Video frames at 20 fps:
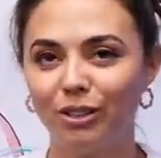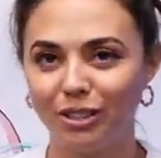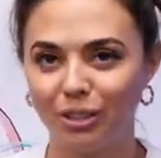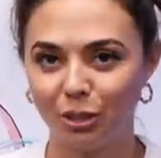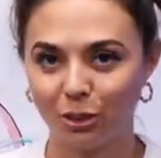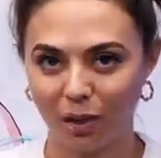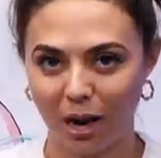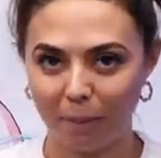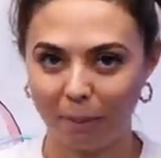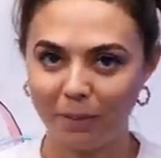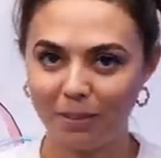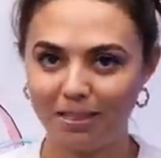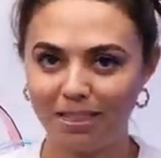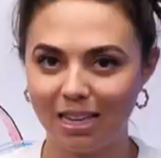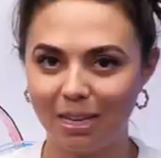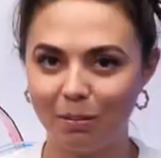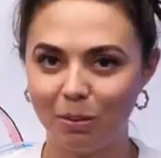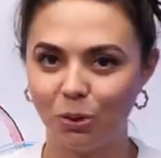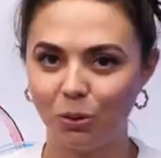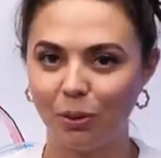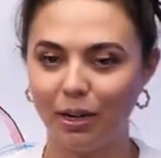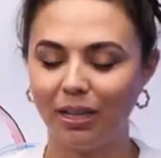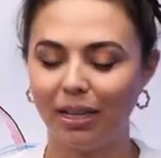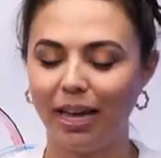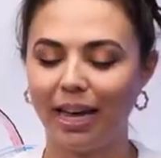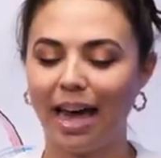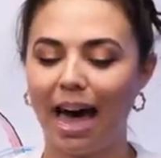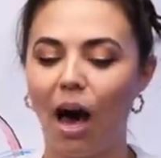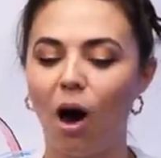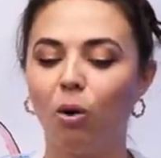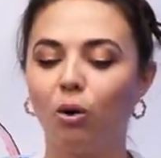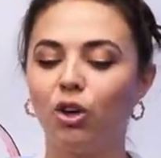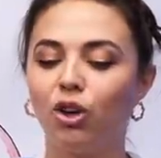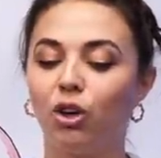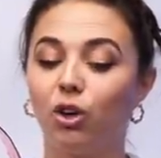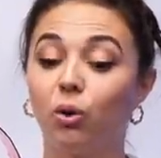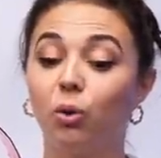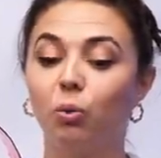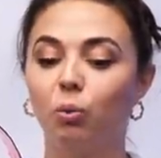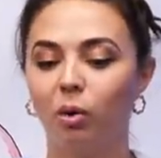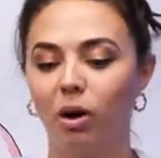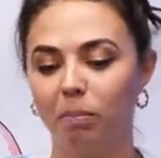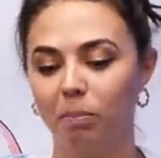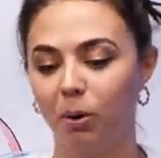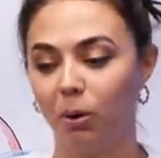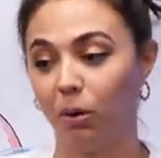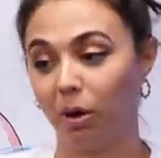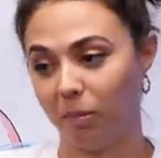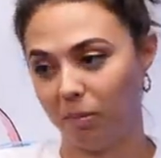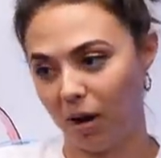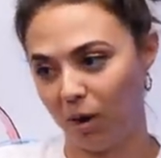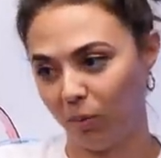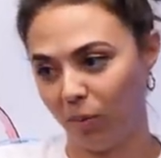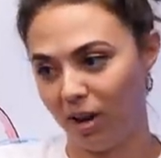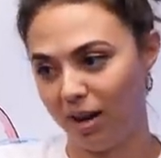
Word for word: discrepancy between like how cute one Pokemon